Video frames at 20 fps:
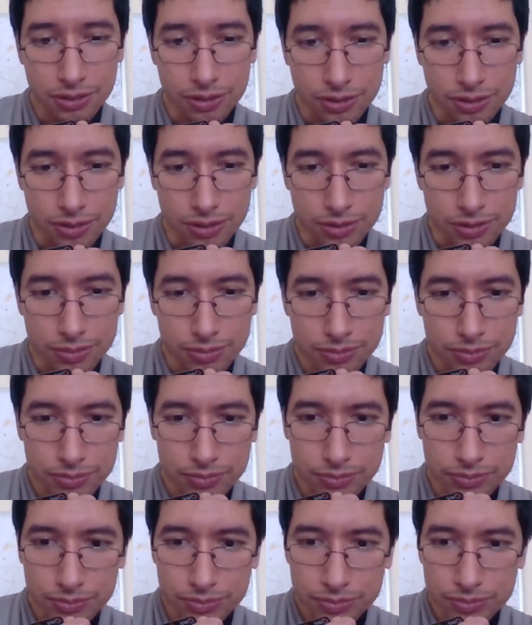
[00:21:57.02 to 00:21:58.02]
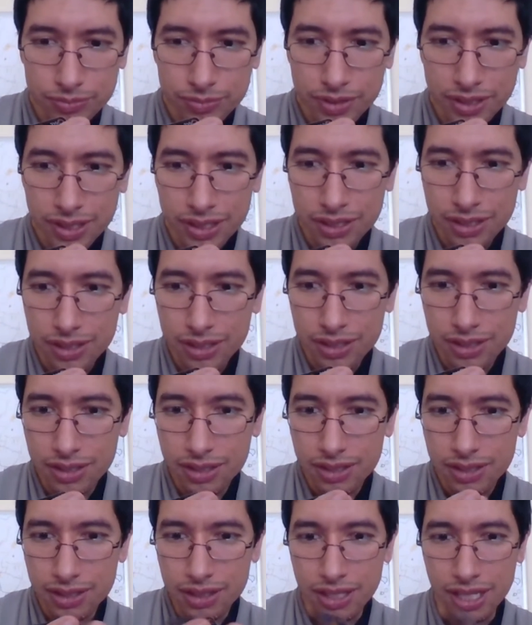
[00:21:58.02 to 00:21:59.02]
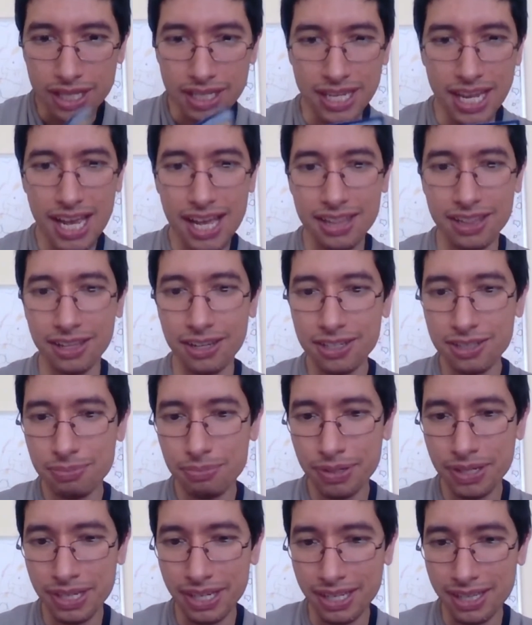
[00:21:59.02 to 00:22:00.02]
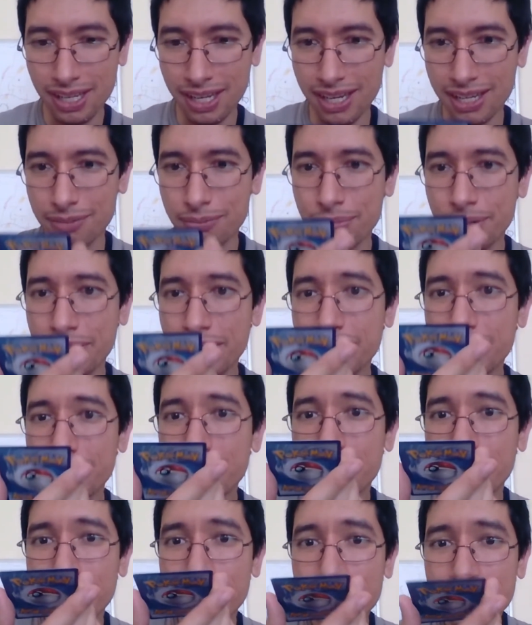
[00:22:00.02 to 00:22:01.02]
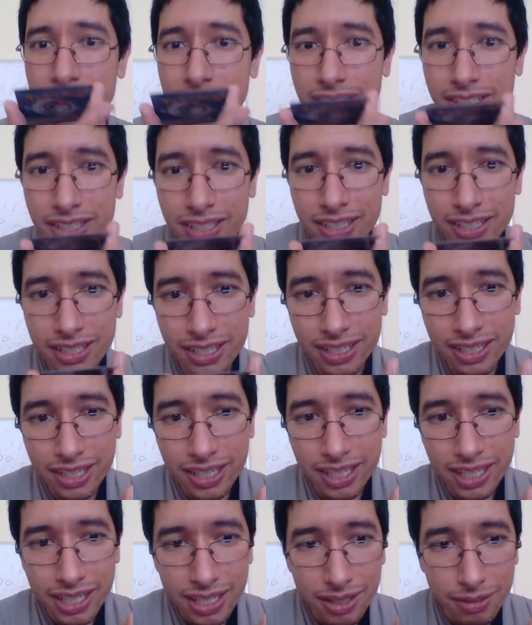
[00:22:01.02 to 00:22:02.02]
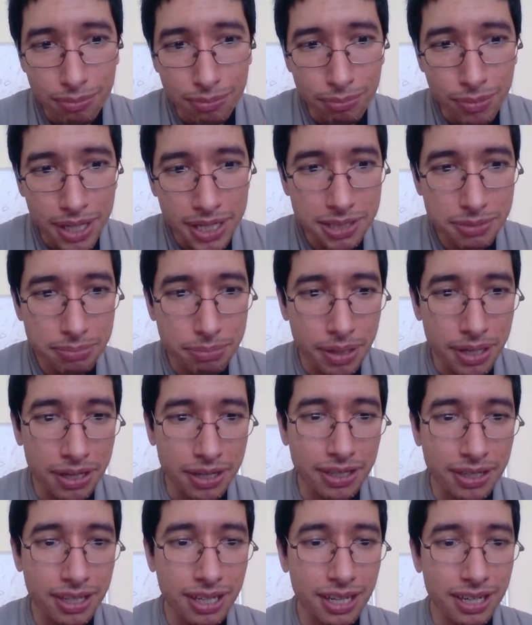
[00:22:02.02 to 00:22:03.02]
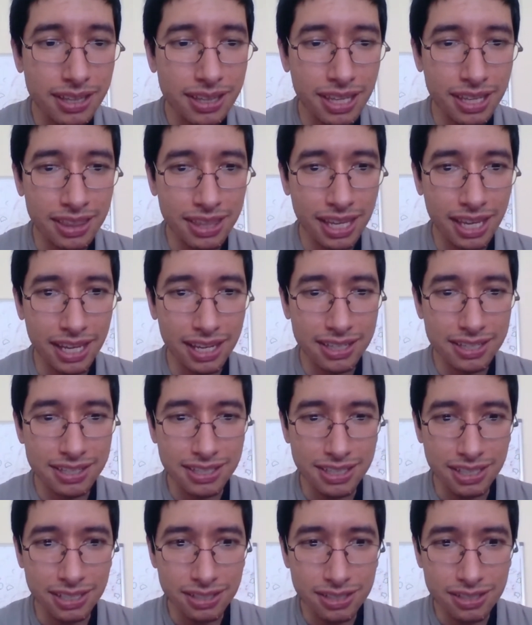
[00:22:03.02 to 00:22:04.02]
man. Um, and yeah, it looks pretty like in pretty good condition. Much better cut than that